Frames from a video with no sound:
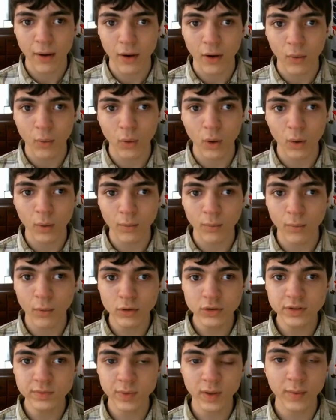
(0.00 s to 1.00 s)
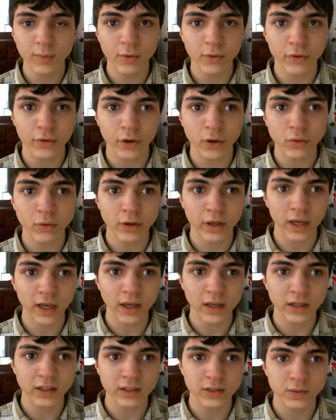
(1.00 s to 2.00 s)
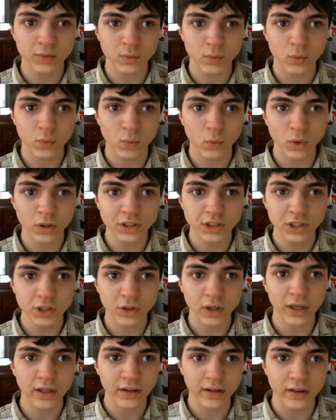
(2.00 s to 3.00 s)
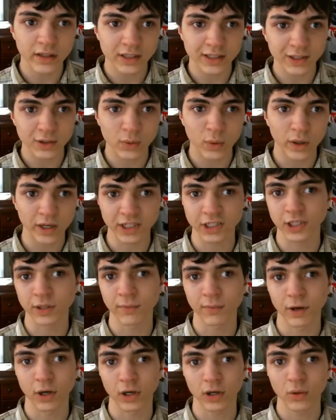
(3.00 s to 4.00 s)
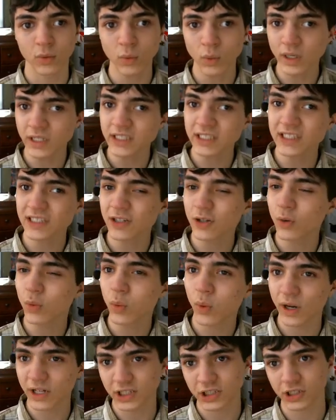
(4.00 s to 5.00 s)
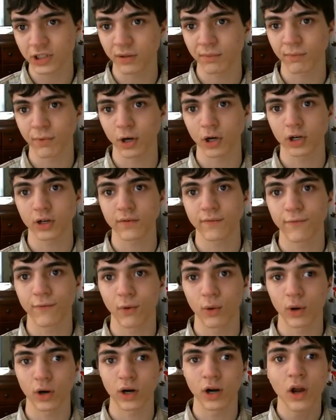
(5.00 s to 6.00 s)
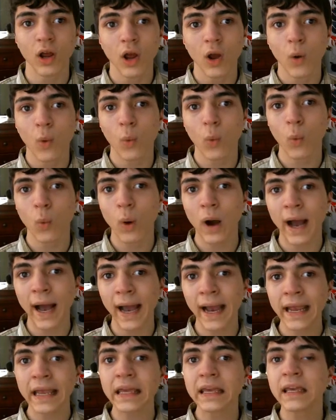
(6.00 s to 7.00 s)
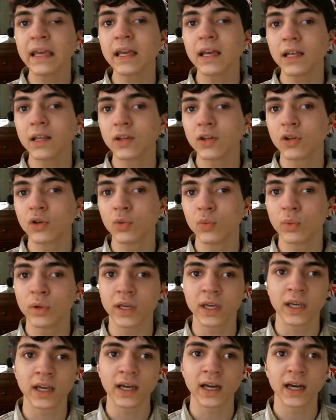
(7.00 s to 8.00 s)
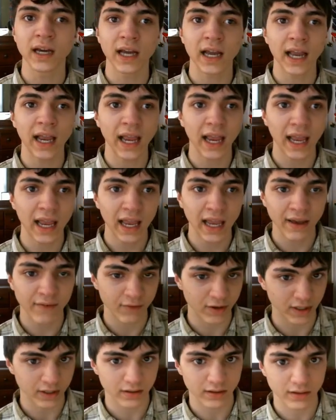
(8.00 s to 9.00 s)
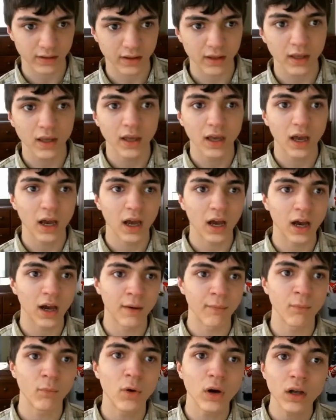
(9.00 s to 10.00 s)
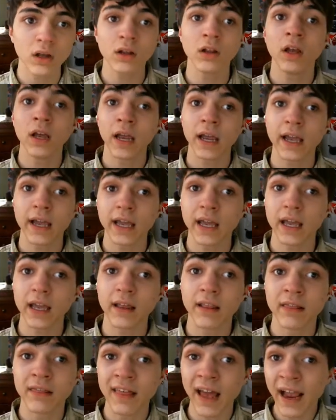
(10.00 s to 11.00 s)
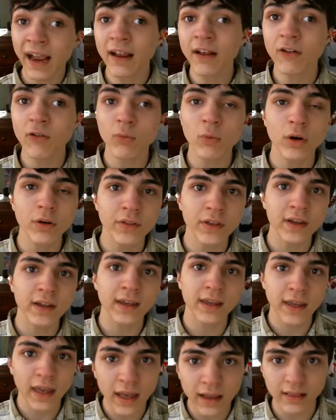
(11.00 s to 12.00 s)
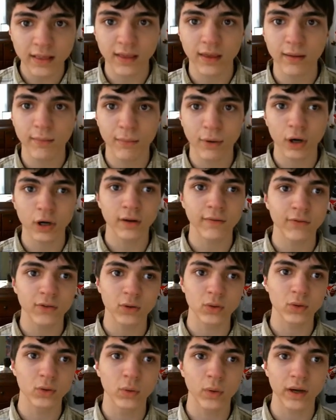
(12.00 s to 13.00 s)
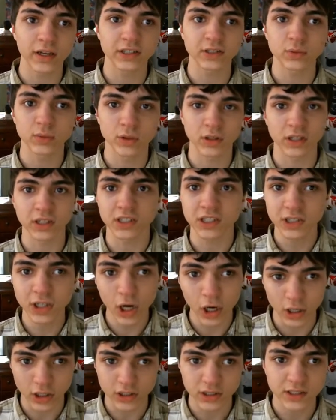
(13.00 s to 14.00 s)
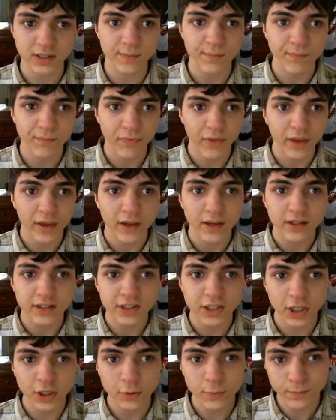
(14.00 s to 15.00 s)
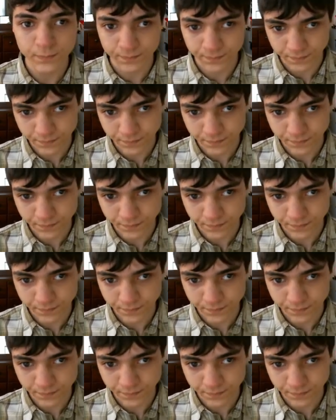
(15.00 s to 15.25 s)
What most people don't get is once you get to this question mark. What's the question mark for? Why do we have it? Well, that is where the get part of the request really starts. So